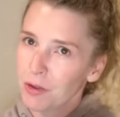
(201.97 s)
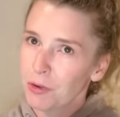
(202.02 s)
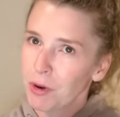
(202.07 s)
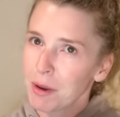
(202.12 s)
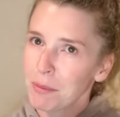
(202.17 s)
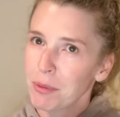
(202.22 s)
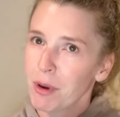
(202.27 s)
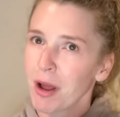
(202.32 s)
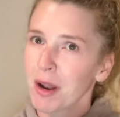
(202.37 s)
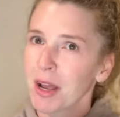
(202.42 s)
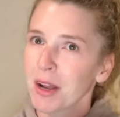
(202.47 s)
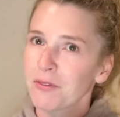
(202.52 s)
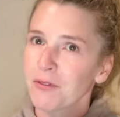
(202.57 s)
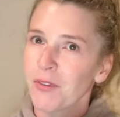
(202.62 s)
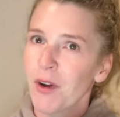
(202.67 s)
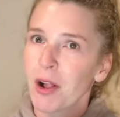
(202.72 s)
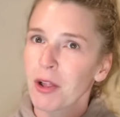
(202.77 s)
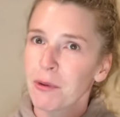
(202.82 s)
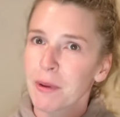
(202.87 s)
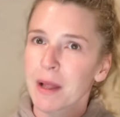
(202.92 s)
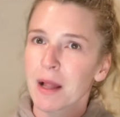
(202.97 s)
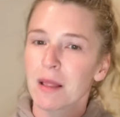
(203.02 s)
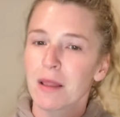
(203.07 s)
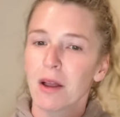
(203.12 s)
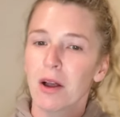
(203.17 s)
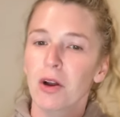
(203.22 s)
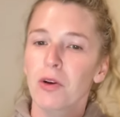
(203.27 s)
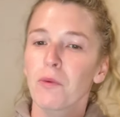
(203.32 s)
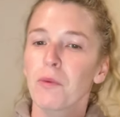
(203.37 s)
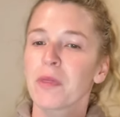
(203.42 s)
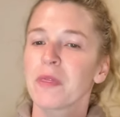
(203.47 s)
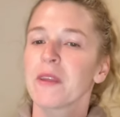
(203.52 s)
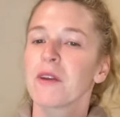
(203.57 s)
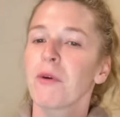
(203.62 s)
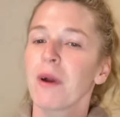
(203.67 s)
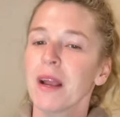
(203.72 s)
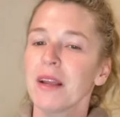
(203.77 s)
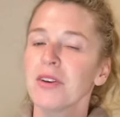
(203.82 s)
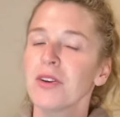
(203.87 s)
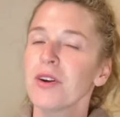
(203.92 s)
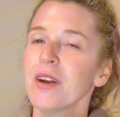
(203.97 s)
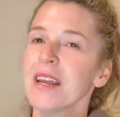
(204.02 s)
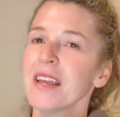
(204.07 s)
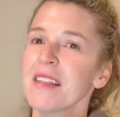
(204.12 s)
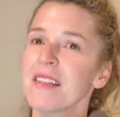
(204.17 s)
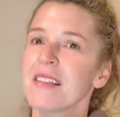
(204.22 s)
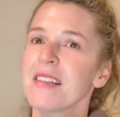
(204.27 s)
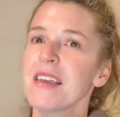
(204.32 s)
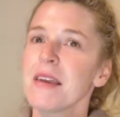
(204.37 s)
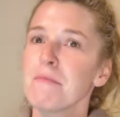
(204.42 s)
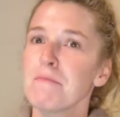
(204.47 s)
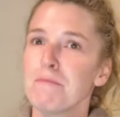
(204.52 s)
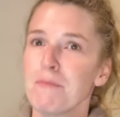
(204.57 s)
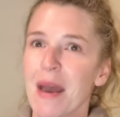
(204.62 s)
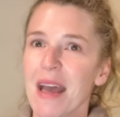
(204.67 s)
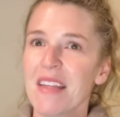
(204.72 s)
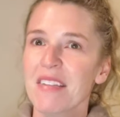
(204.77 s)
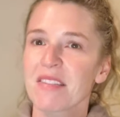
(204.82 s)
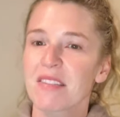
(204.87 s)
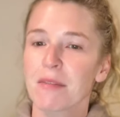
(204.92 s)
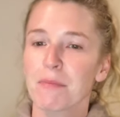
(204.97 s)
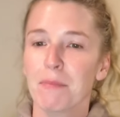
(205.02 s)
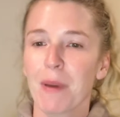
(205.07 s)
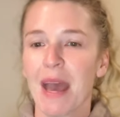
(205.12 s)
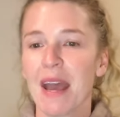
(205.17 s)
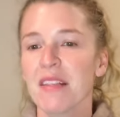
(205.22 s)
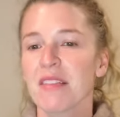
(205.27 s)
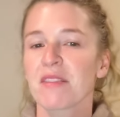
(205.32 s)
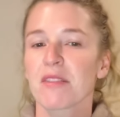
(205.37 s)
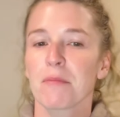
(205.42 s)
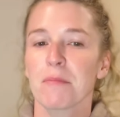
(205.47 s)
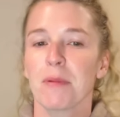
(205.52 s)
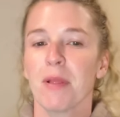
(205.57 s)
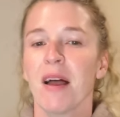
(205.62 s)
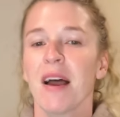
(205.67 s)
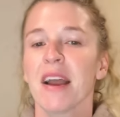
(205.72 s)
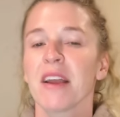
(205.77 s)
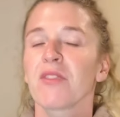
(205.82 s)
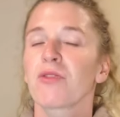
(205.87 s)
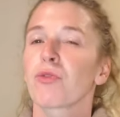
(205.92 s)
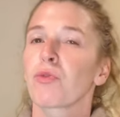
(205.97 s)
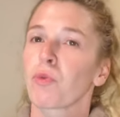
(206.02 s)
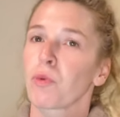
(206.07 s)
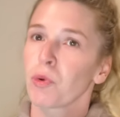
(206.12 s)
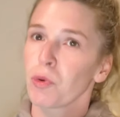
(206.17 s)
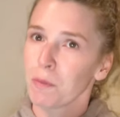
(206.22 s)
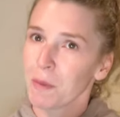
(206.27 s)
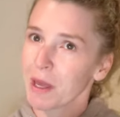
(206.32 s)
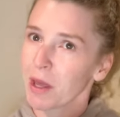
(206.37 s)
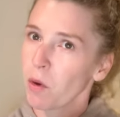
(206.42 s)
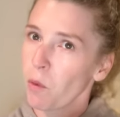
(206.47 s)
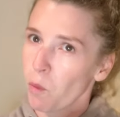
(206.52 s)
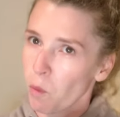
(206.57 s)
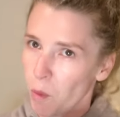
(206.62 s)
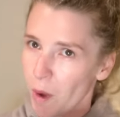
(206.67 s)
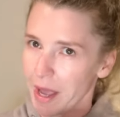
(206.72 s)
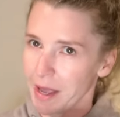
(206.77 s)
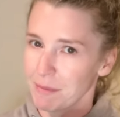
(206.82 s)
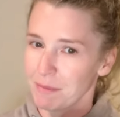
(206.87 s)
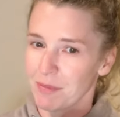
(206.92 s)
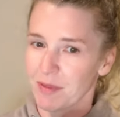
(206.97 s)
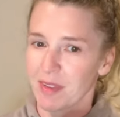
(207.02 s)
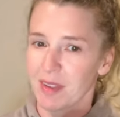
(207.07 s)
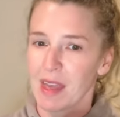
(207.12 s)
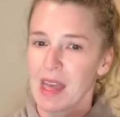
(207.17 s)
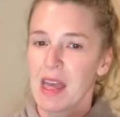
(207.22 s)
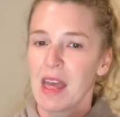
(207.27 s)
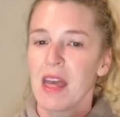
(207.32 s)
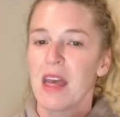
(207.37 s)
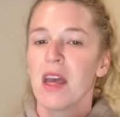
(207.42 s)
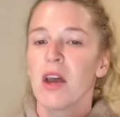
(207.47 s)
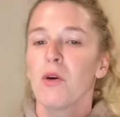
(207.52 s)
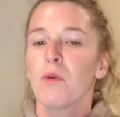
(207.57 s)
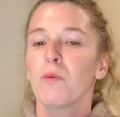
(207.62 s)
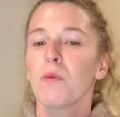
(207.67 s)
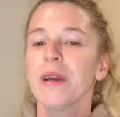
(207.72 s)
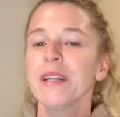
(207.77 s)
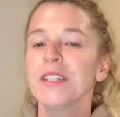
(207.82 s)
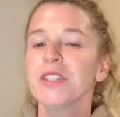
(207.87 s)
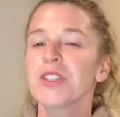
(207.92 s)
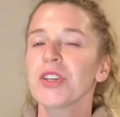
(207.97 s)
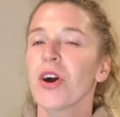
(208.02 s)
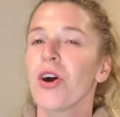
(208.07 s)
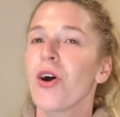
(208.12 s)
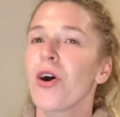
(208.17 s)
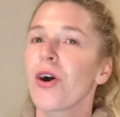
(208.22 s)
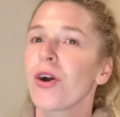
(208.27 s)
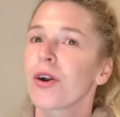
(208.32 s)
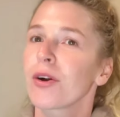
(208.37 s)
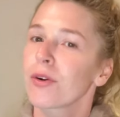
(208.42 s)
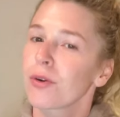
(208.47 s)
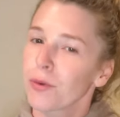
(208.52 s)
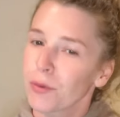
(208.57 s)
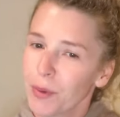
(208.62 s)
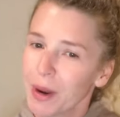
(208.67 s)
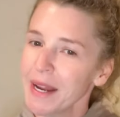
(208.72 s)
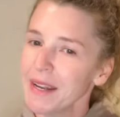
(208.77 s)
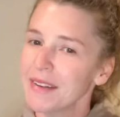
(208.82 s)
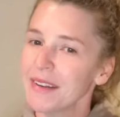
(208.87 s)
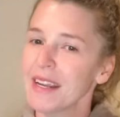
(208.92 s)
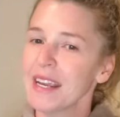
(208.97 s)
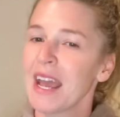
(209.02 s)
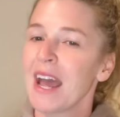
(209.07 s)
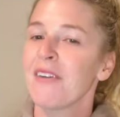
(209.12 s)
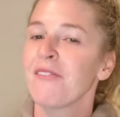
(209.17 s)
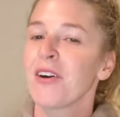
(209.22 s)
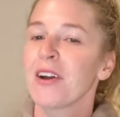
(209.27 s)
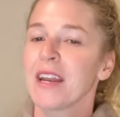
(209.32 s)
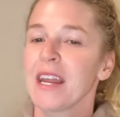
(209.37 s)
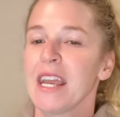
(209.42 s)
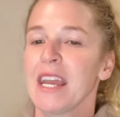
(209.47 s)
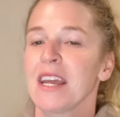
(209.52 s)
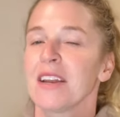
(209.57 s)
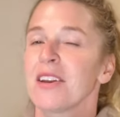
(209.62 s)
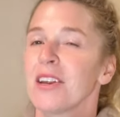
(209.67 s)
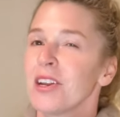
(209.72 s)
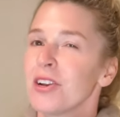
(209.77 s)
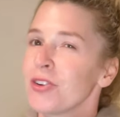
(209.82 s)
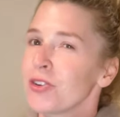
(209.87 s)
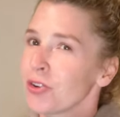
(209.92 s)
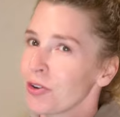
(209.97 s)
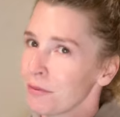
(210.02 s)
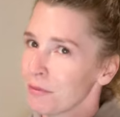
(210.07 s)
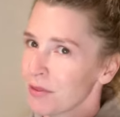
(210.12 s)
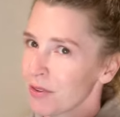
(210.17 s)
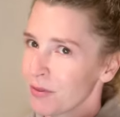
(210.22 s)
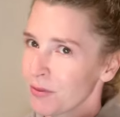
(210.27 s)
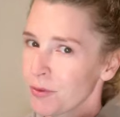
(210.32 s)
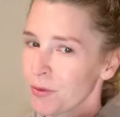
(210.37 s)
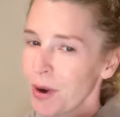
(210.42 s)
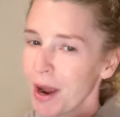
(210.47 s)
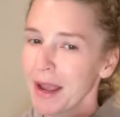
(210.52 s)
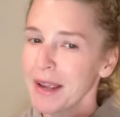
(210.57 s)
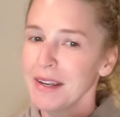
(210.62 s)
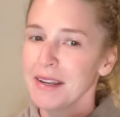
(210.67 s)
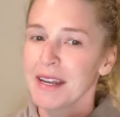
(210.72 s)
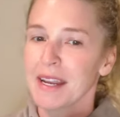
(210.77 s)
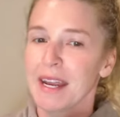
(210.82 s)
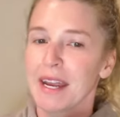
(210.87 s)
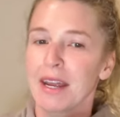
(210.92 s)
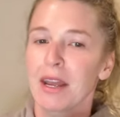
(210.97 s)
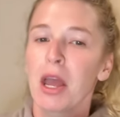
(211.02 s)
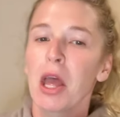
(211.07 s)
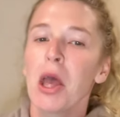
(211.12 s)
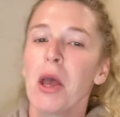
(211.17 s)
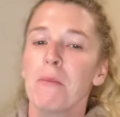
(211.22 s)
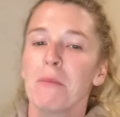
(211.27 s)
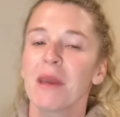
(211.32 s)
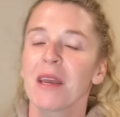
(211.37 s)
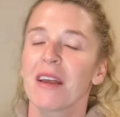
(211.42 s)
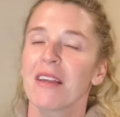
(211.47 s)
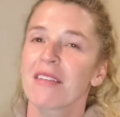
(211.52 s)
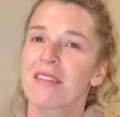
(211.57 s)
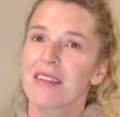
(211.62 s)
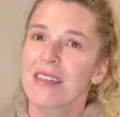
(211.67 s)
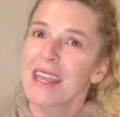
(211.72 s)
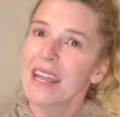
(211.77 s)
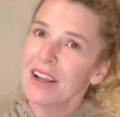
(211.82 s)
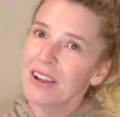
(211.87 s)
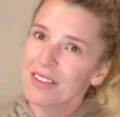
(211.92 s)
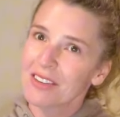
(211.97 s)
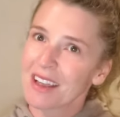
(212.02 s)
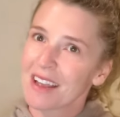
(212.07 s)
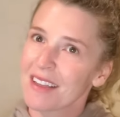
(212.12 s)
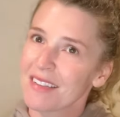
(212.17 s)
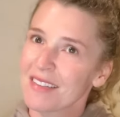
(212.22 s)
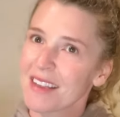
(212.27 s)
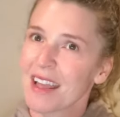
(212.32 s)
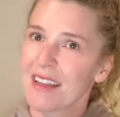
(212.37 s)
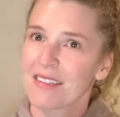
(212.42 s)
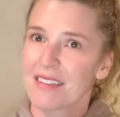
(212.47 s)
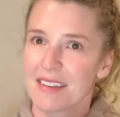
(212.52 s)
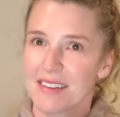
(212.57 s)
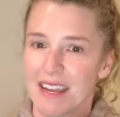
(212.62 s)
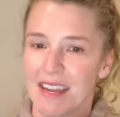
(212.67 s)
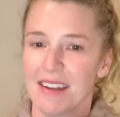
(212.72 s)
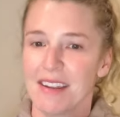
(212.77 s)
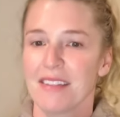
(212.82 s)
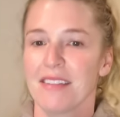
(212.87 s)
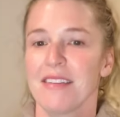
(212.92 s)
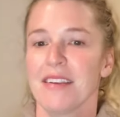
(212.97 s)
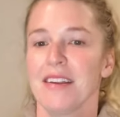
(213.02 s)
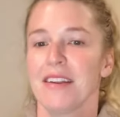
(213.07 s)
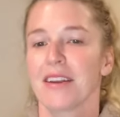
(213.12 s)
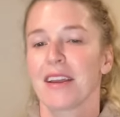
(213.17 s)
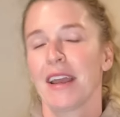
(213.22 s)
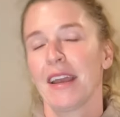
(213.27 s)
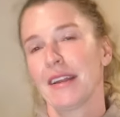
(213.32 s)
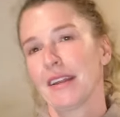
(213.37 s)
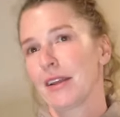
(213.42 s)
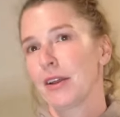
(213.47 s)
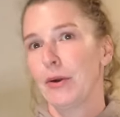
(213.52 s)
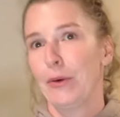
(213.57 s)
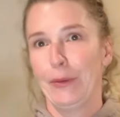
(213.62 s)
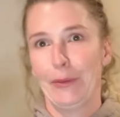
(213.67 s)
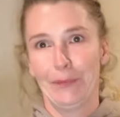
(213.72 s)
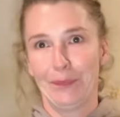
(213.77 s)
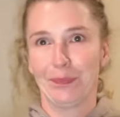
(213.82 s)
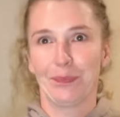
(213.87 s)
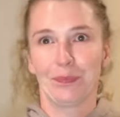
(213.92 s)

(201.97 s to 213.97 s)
great product following along with the grinder is the Best Pet Supplies Grooming Wipes, which are great to have on hand in terms of grinding because nail dust has the tendency to kind of go